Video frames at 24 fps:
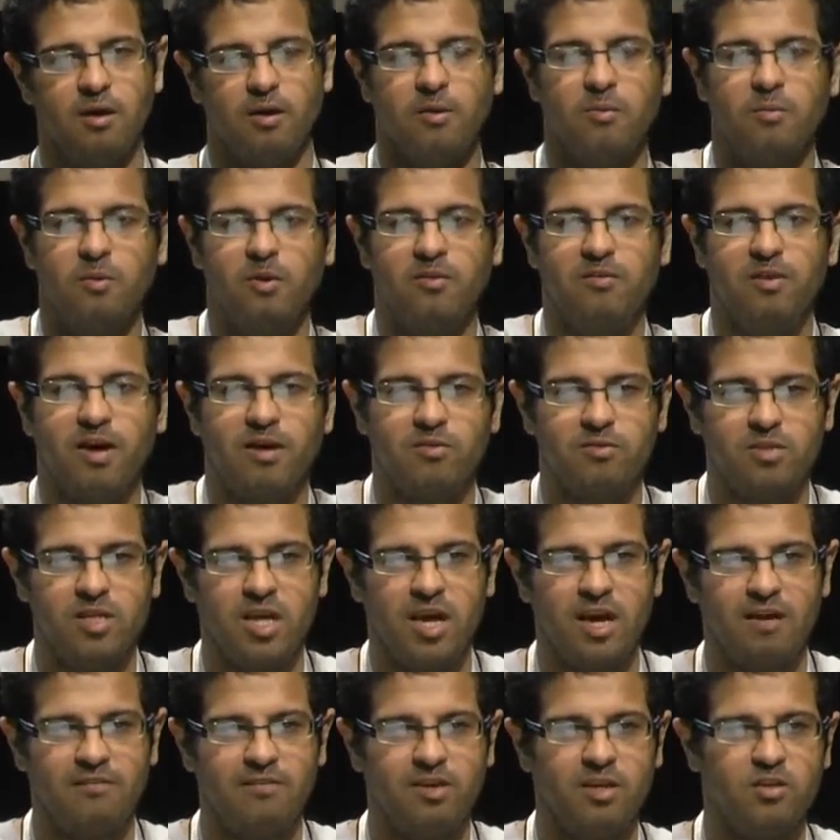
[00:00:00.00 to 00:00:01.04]
without
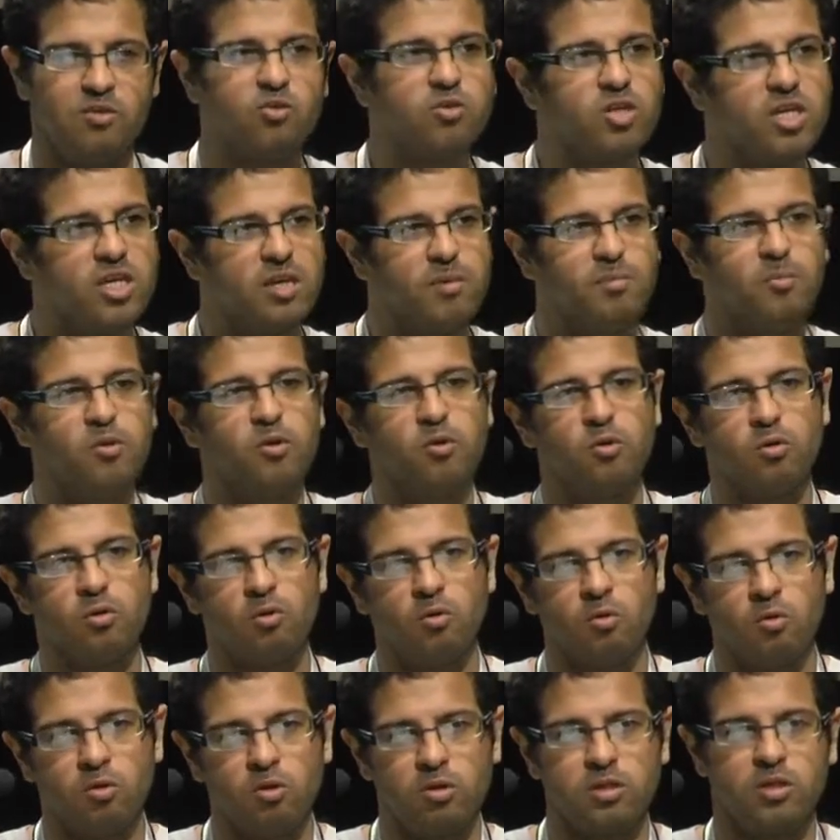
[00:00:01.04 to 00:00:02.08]
having to keep your
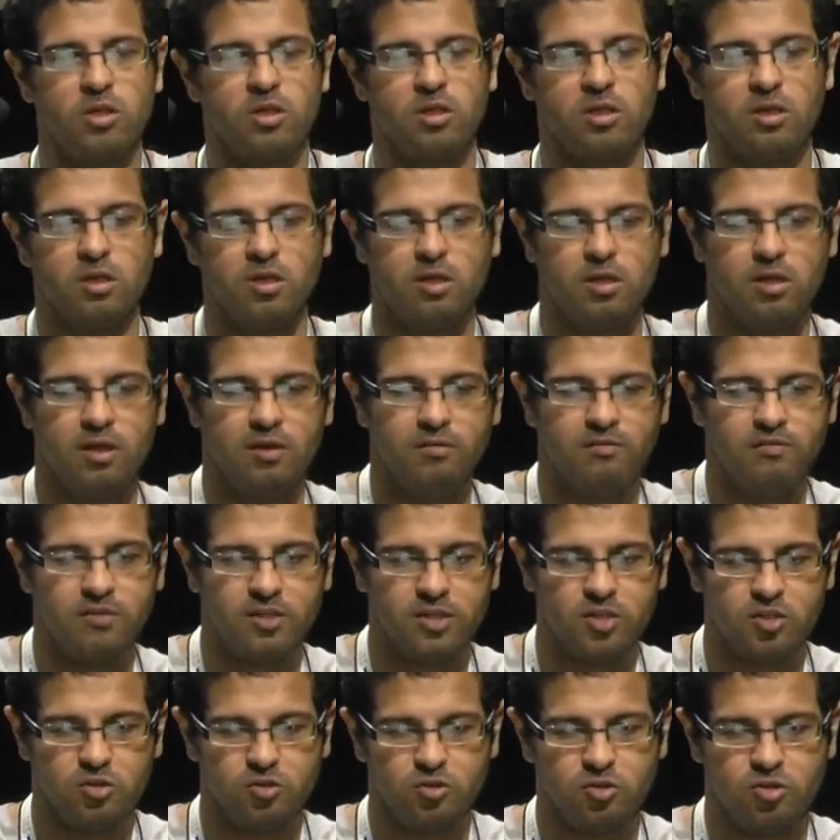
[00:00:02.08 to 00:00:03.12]
old
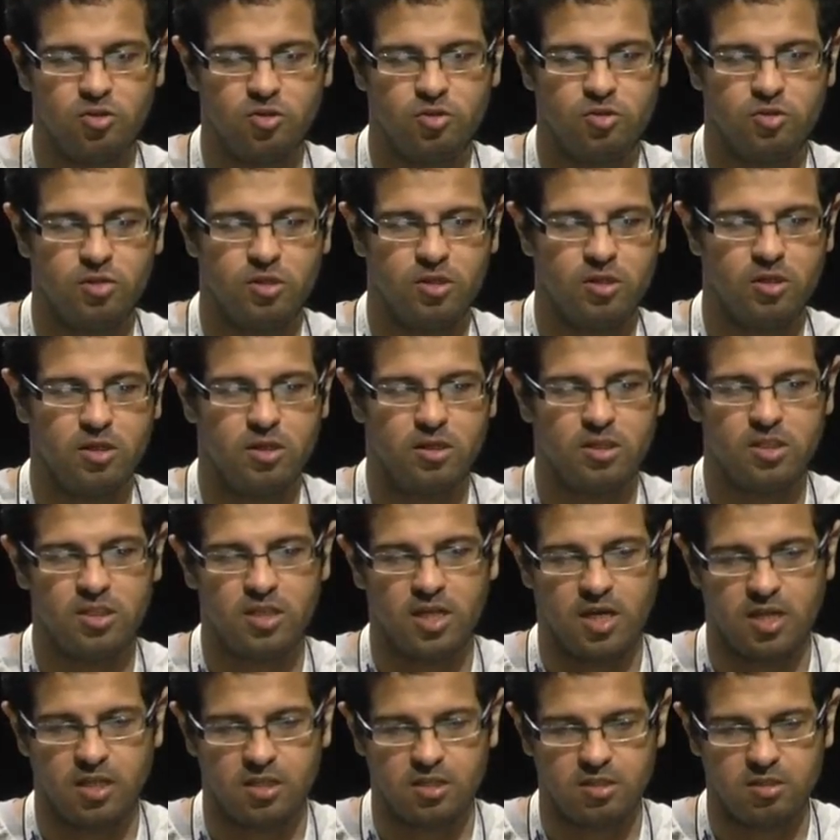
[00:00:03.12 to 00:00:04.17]
infrastructure
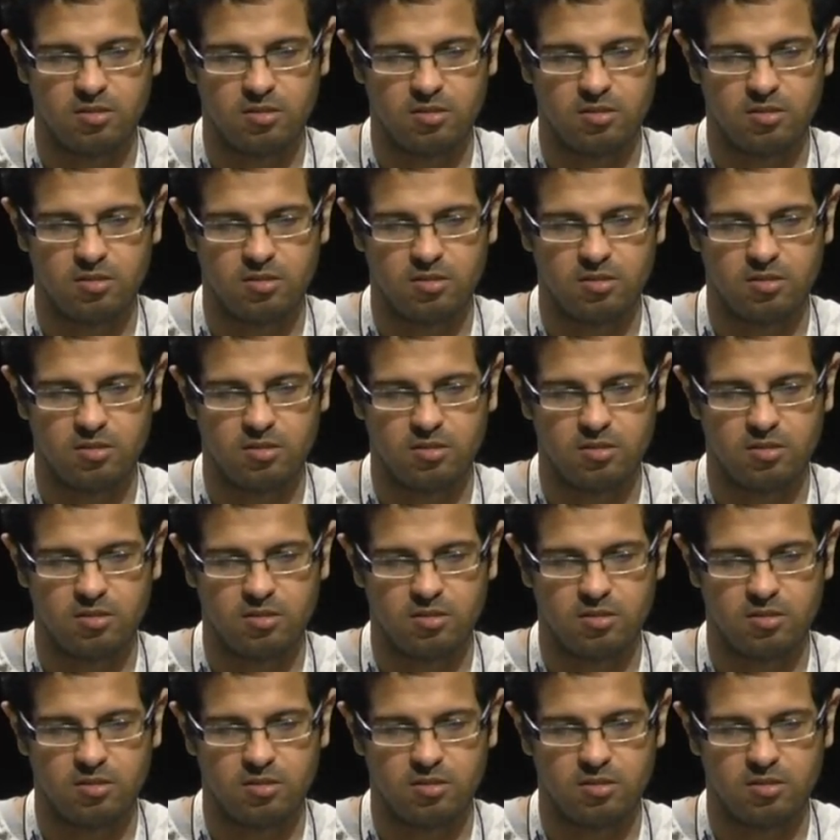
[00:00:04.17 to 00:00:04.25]
aside.